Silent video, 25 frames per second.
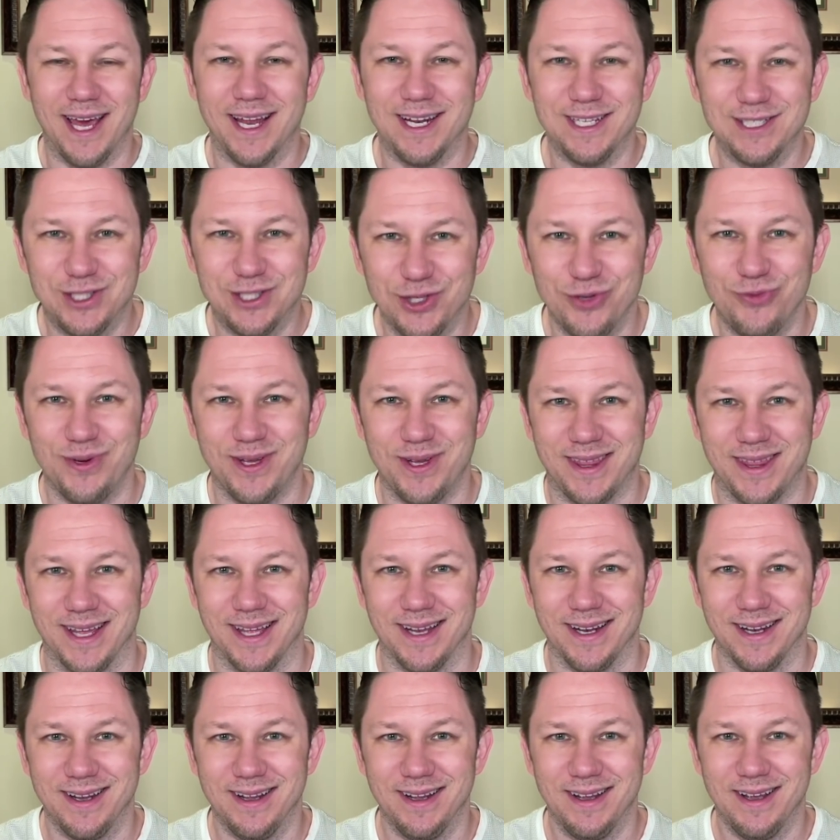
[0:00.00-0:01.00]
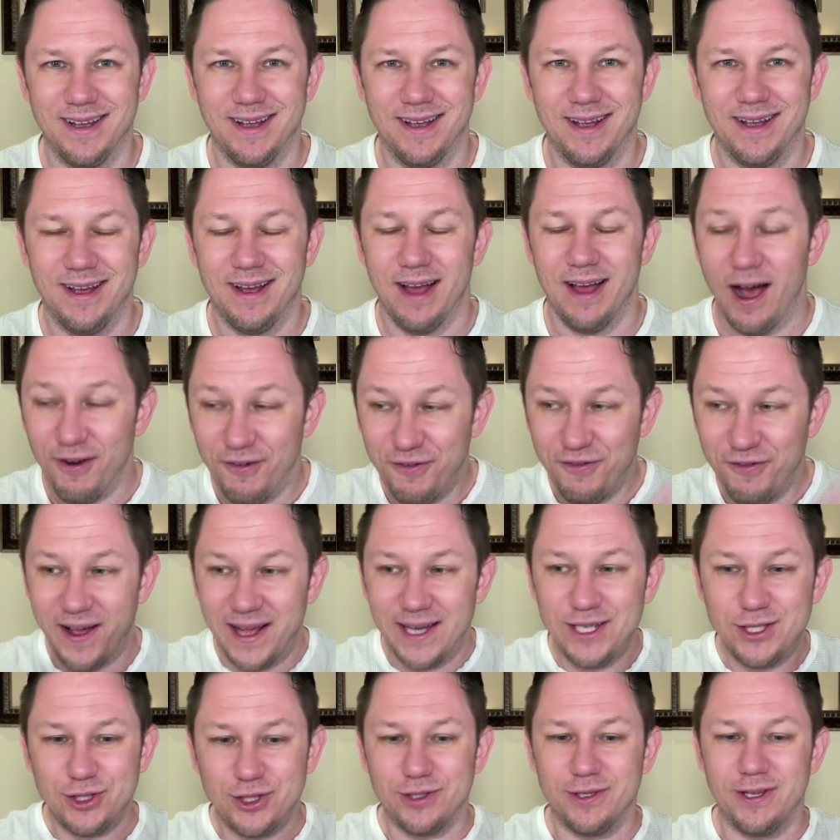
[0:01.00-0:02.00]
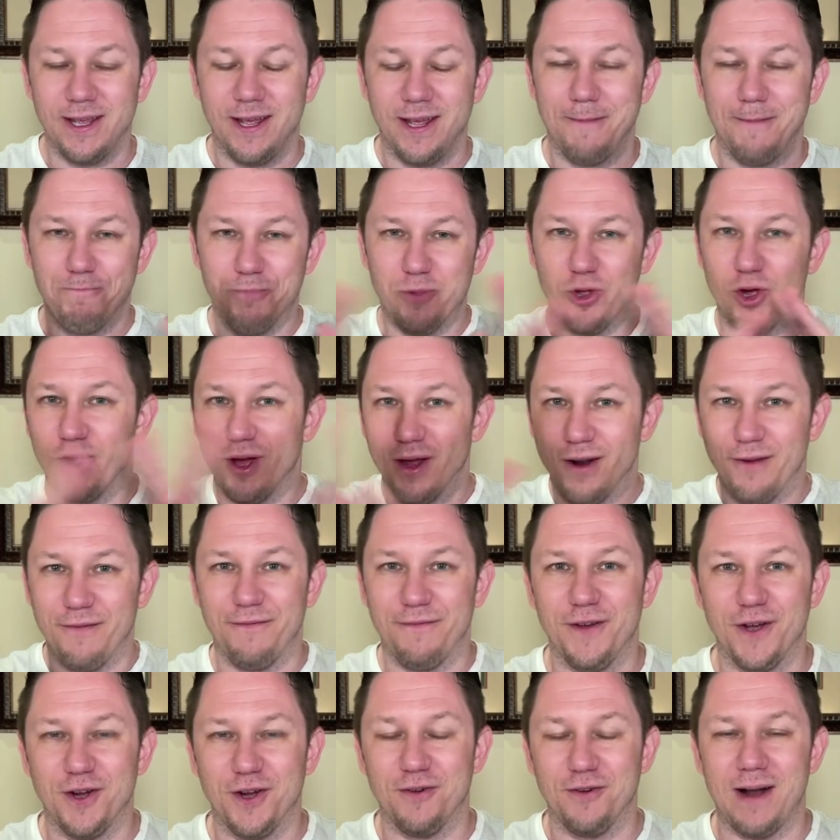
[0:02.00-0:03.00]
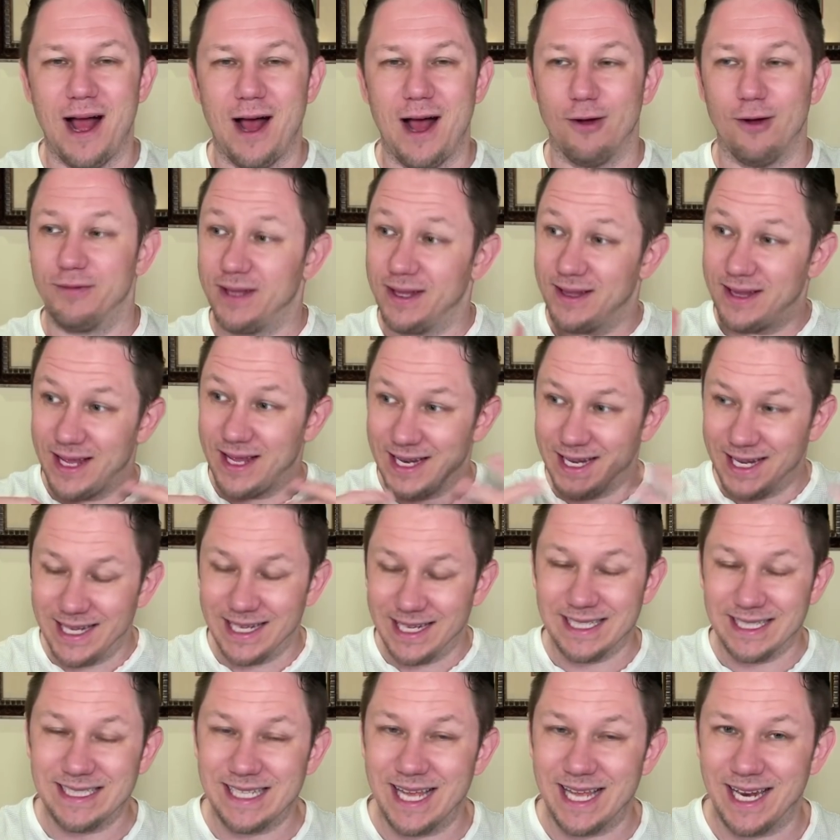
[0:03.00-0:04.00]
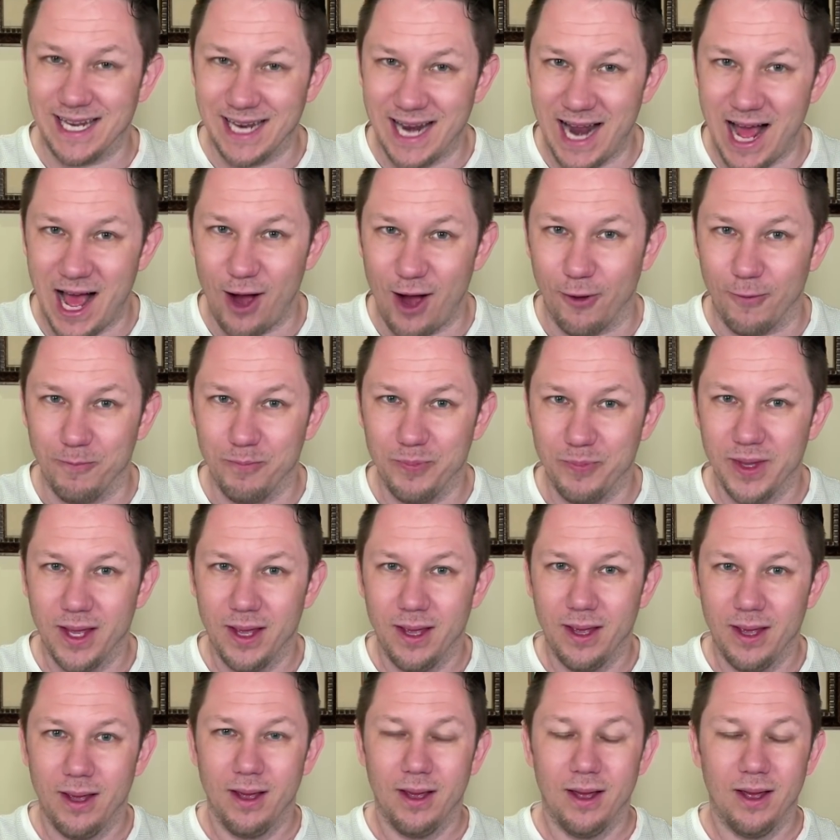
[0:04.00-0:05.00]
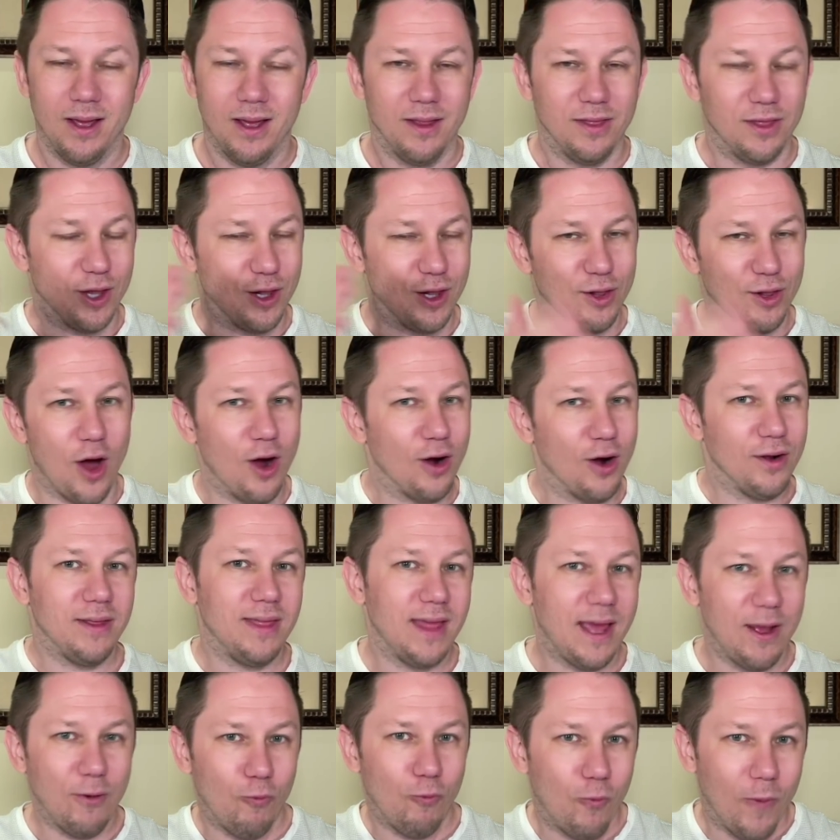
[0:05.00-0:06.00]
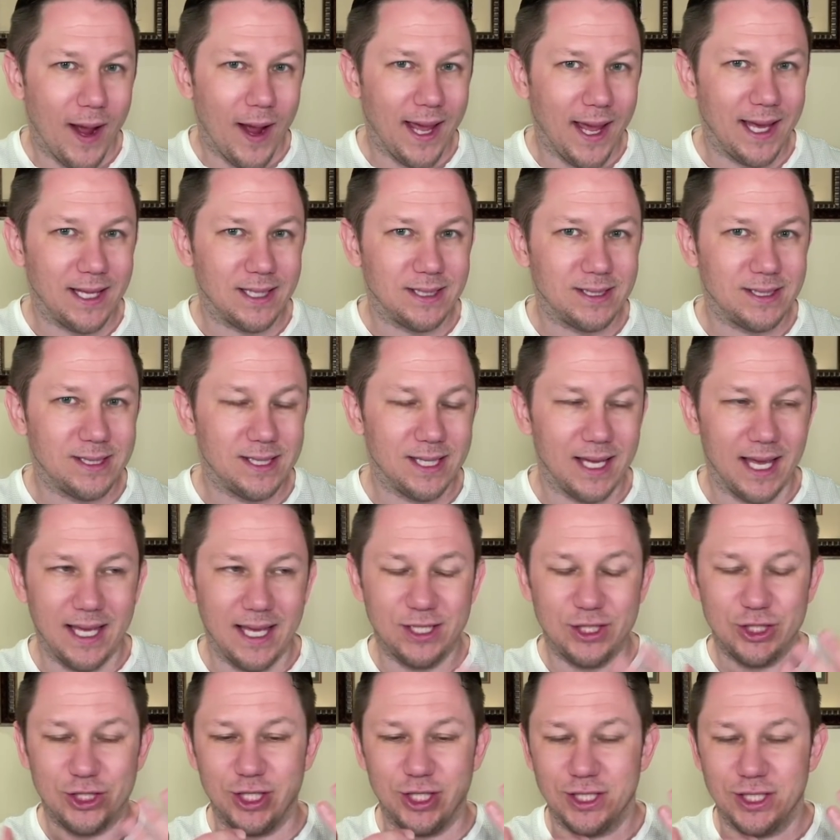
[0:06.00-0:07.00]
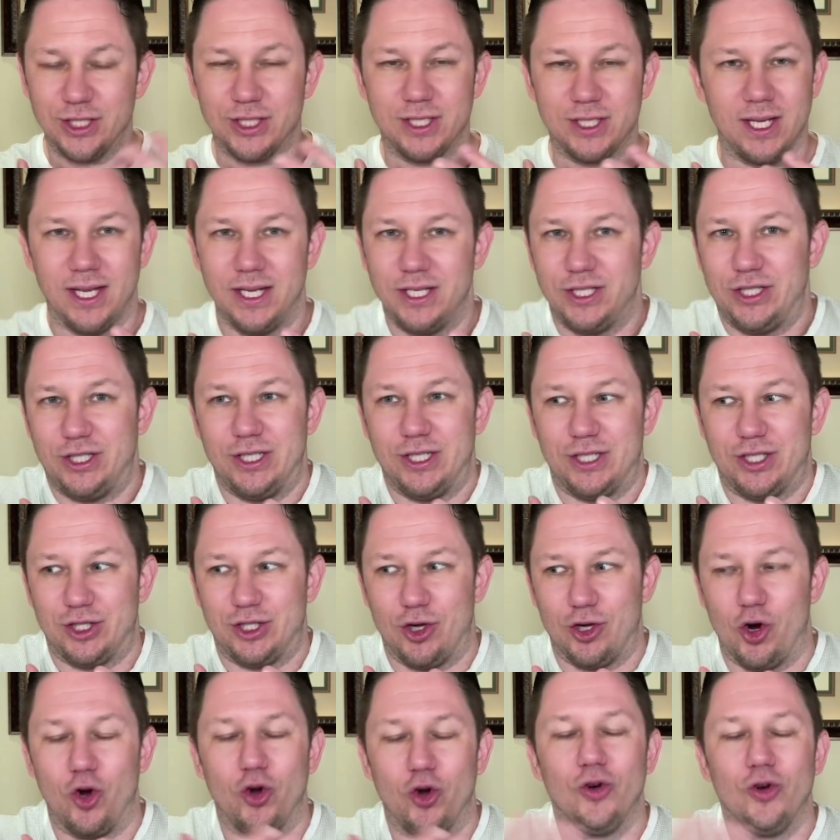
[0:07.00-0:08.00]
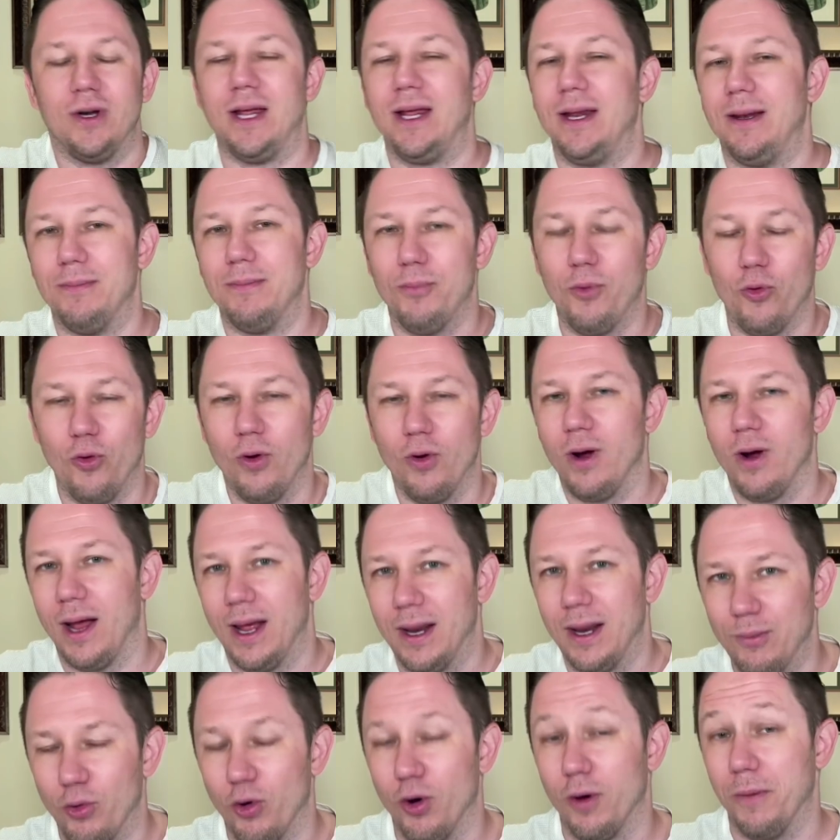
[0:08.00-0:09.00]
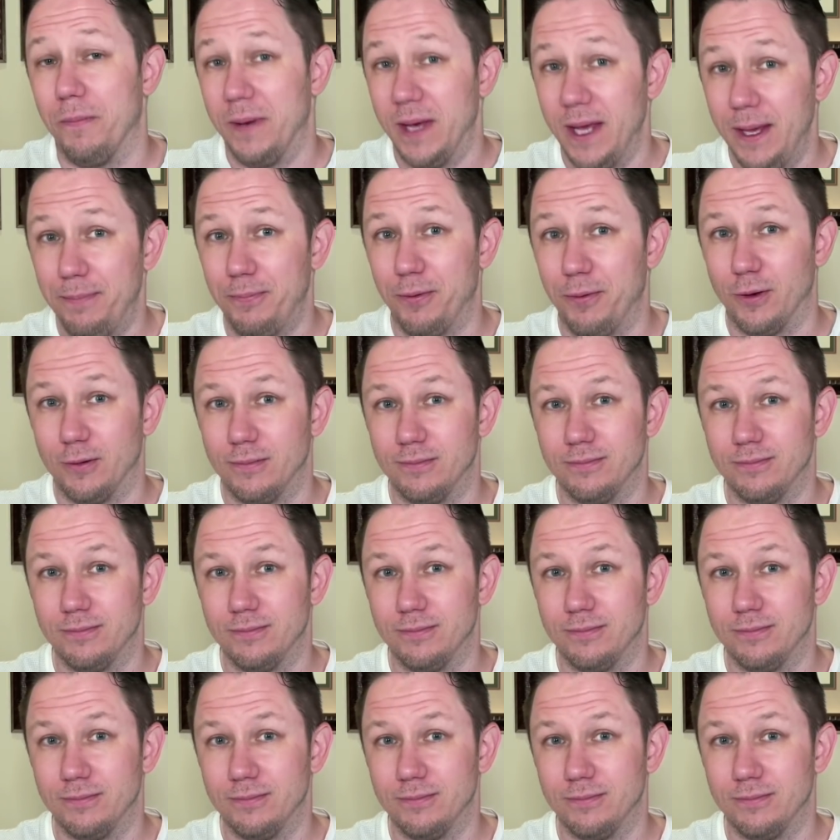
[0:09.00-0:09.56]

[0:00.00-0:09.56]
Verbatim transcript: going to do with it? Eventually, they're going to figure out that they need to send it up. The longer they wait, it's just it's just hurting more and more people.